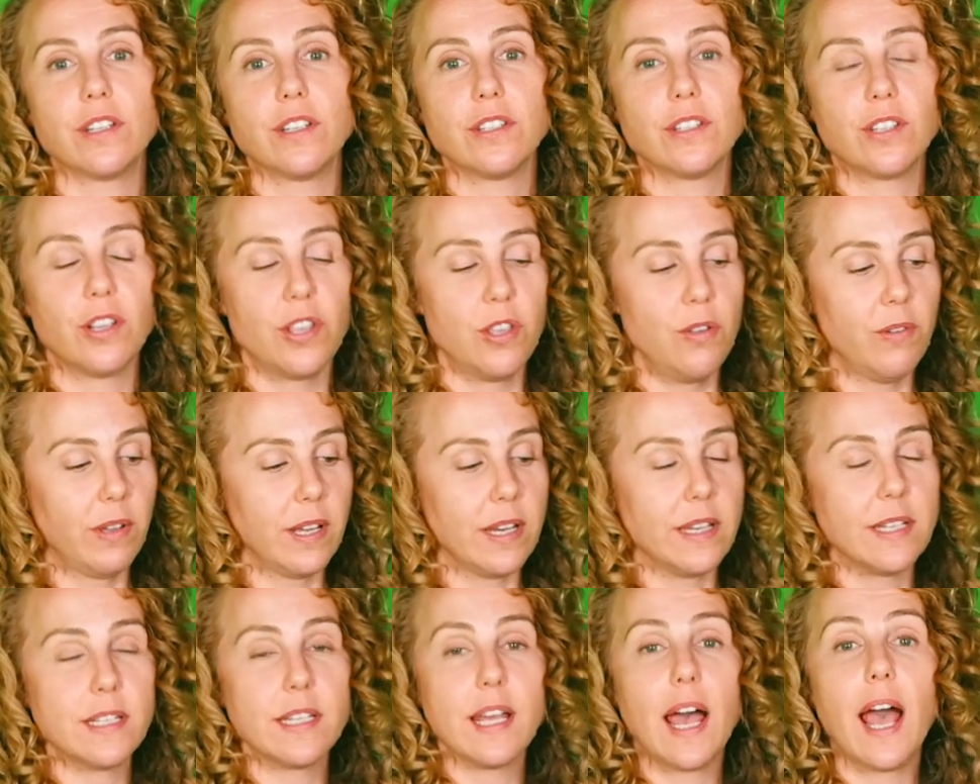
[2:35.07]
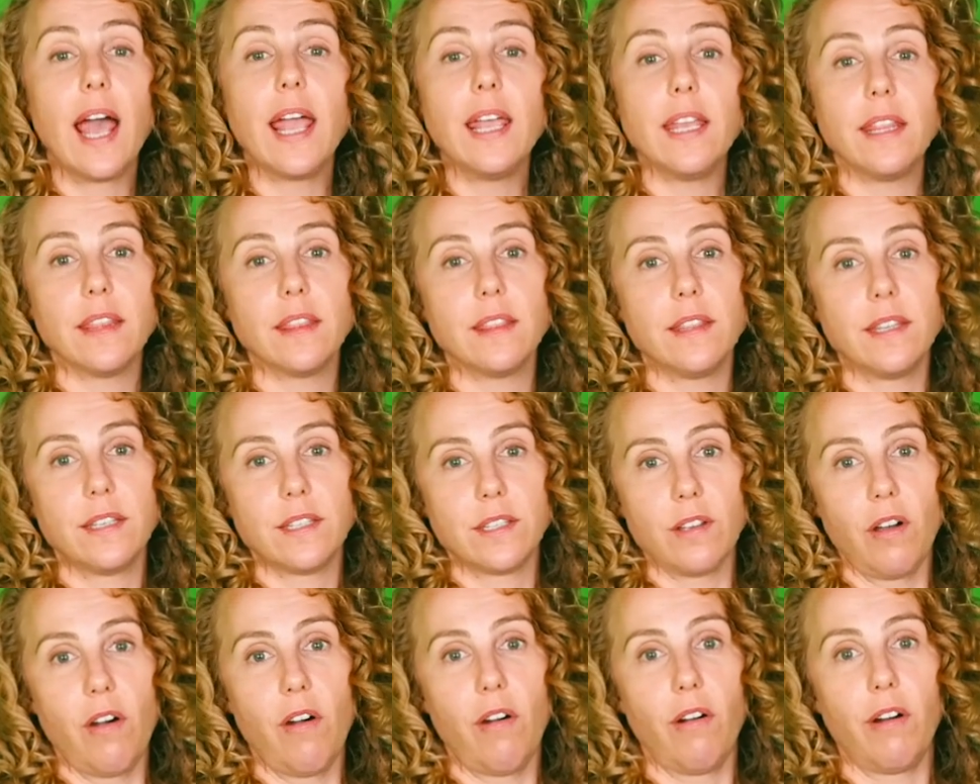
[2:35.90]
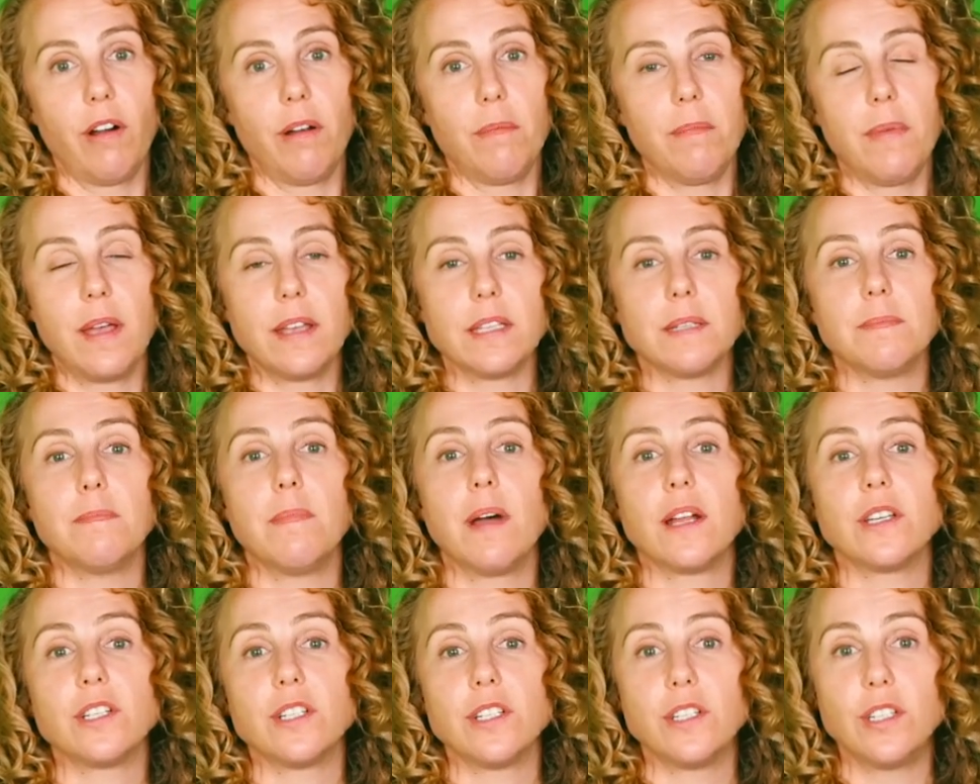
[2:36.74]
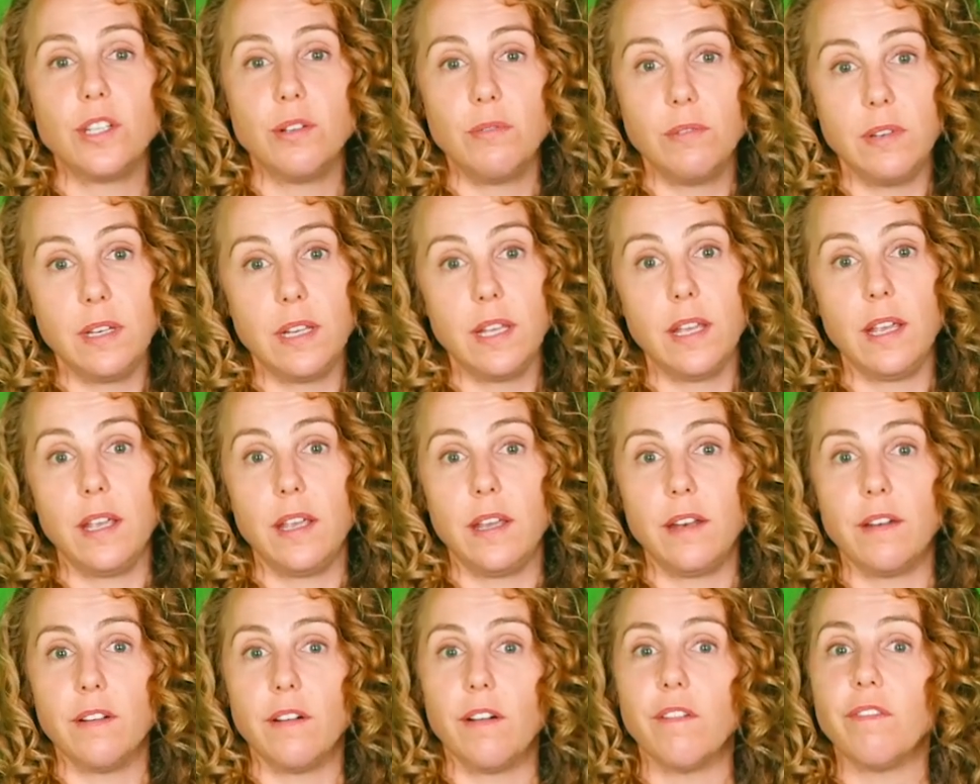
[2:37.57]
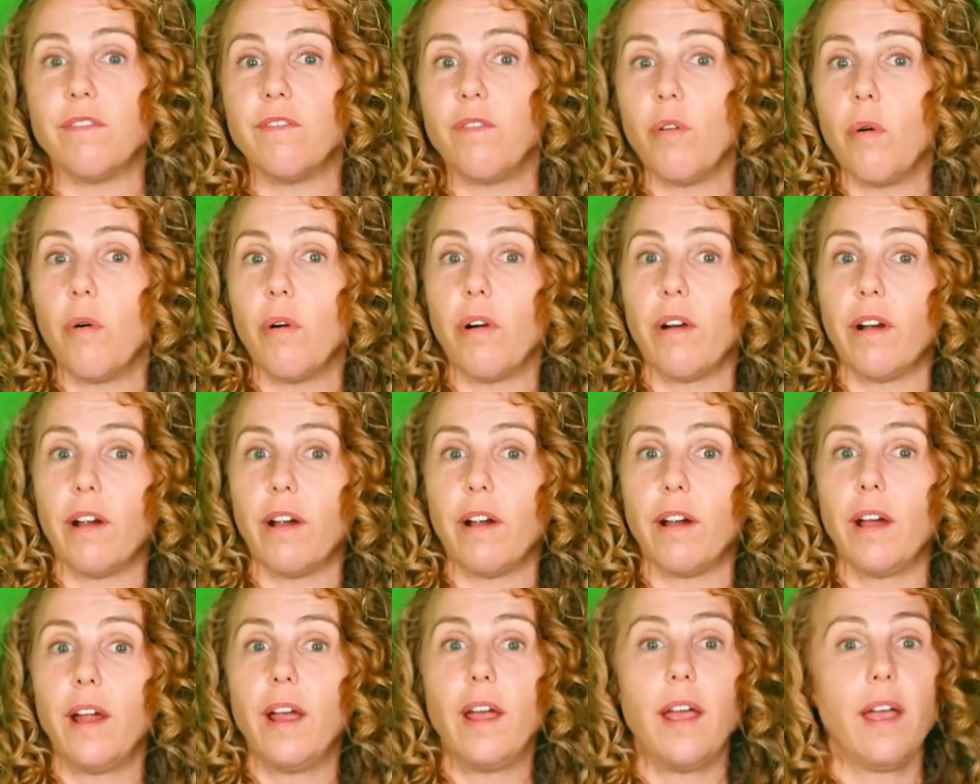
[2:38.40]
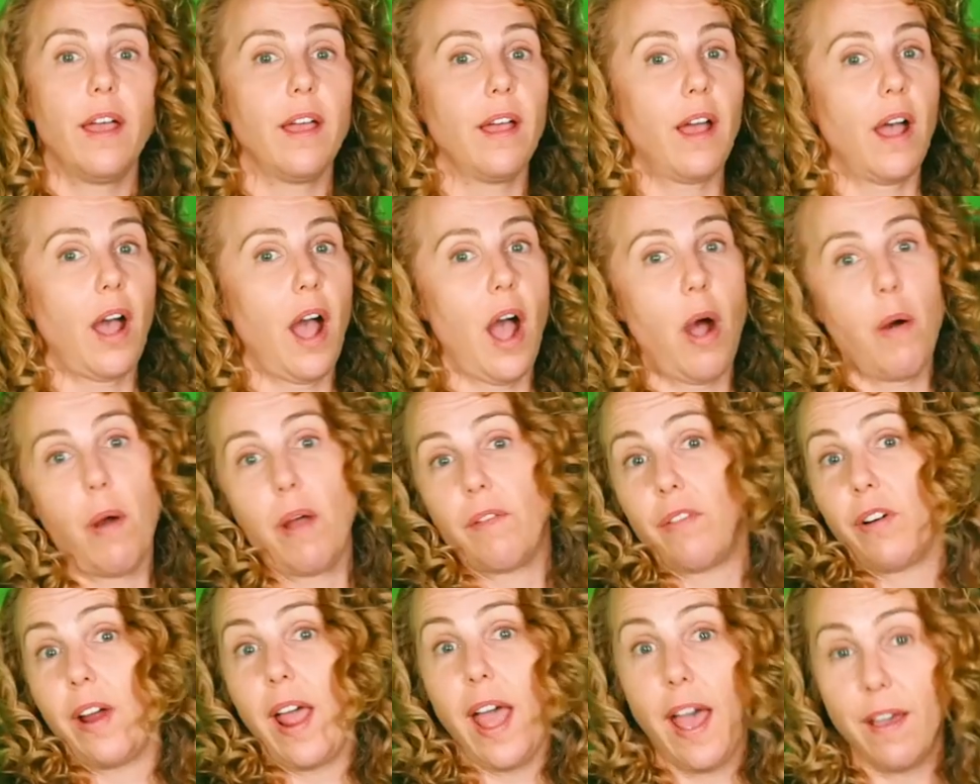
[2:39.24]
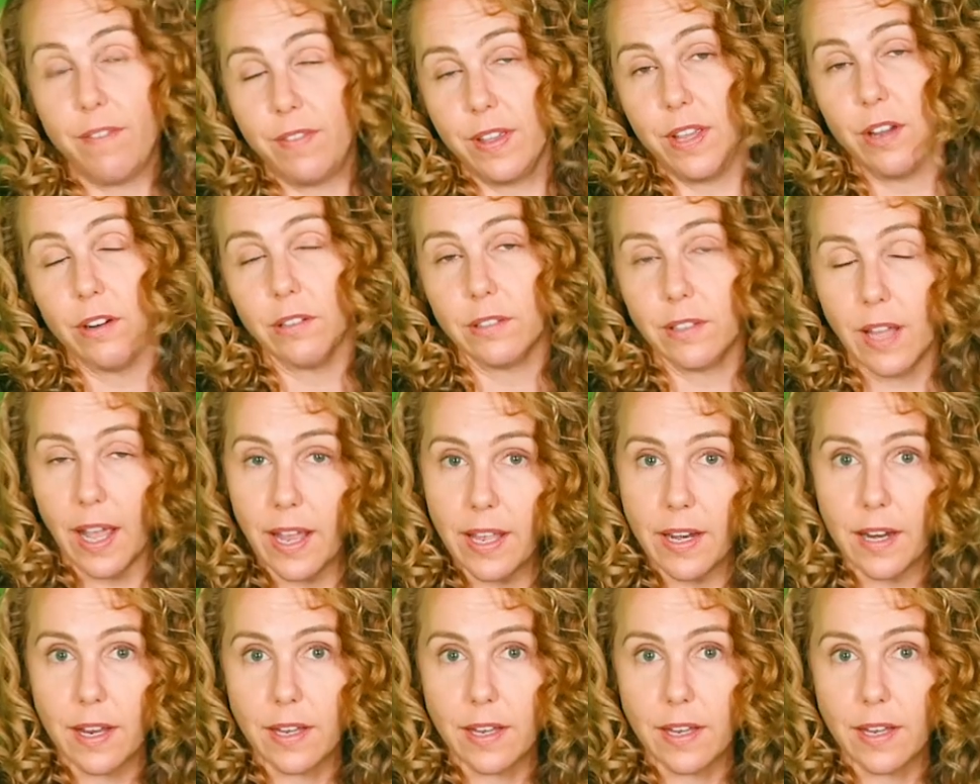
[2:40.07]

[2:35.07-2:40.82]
so you can tighten this arm as much as you need for however heavy your light